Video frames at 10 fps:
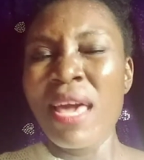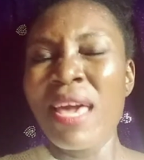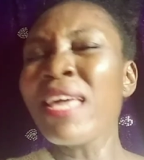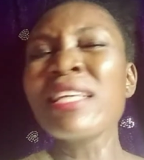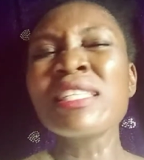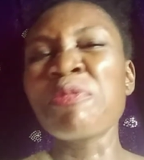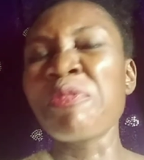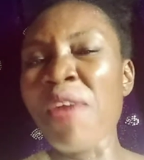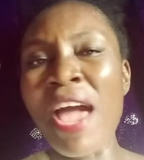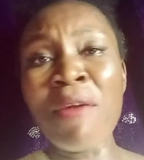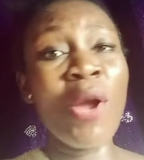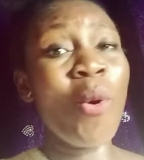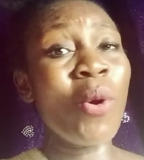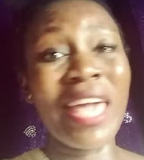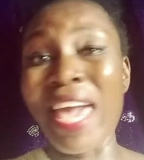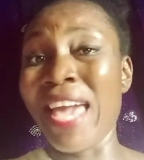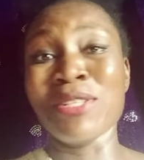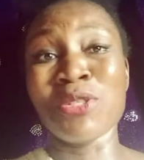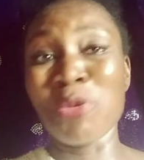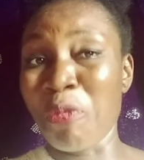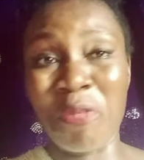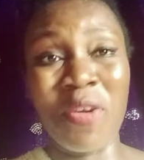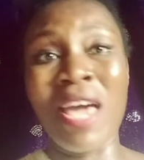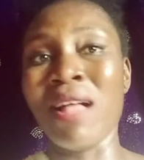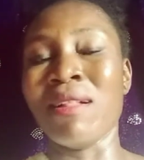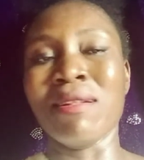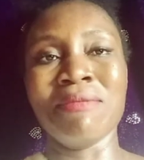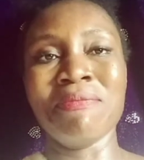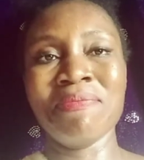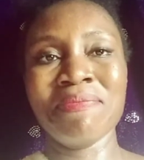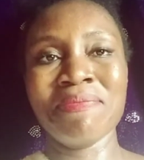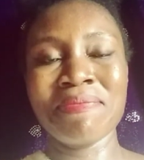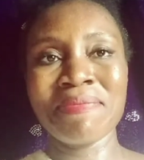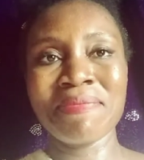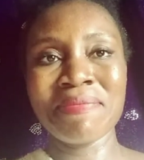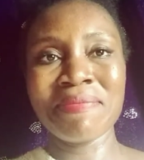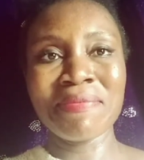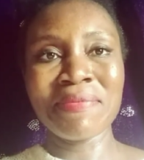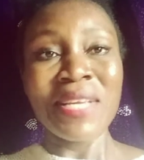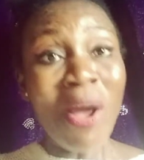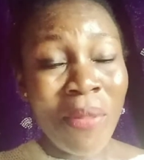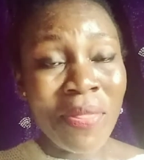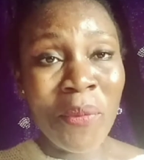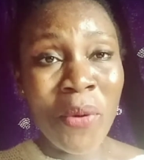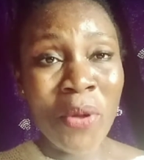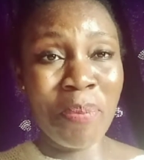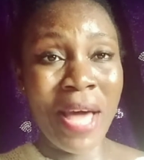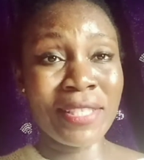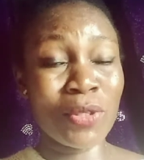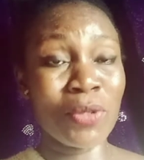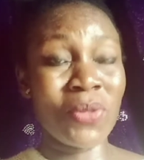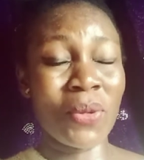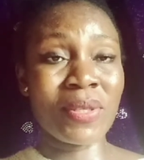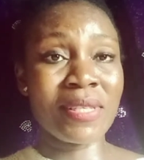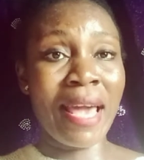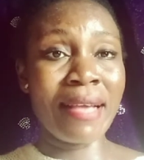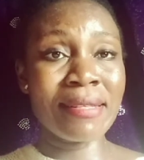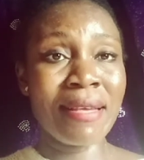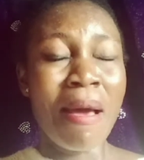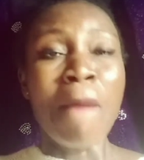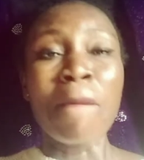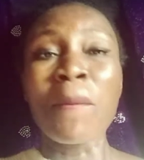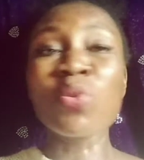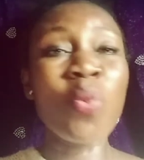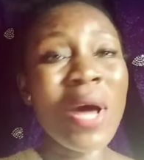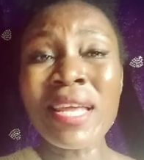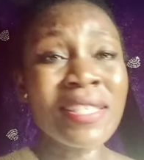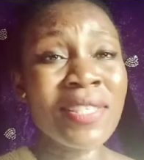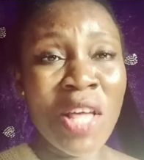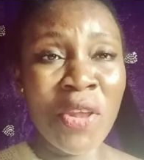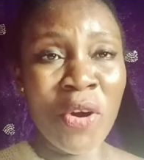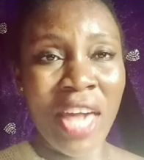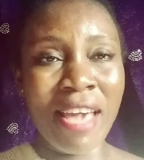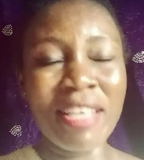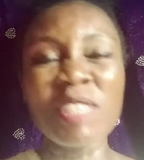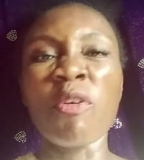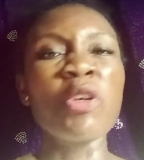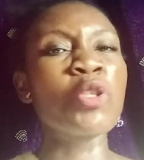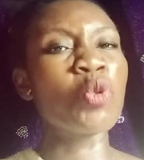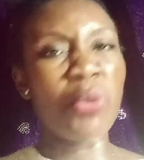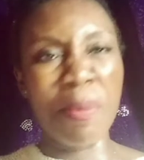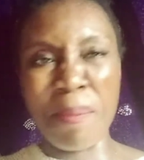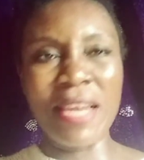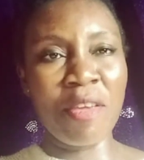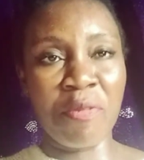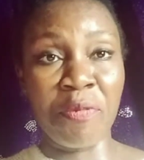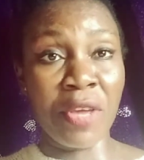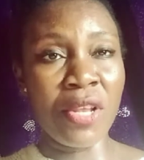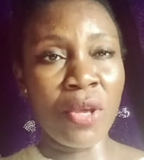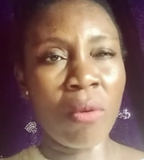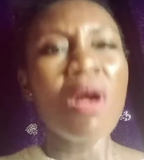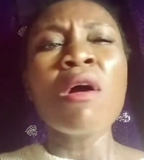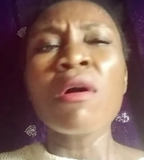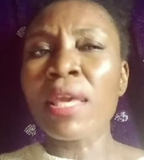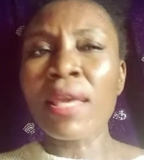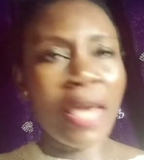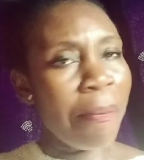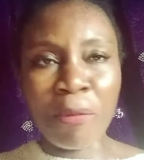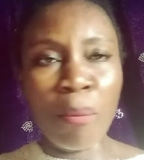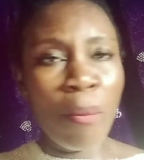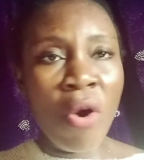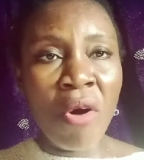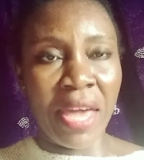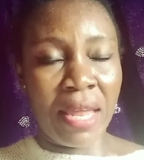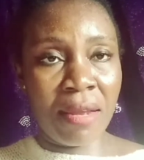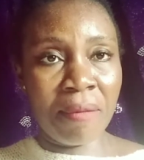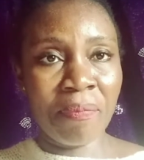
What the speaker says: It is very okay to fail on the road path to success. But what is not okay is for you to remain a failure. Keep moving.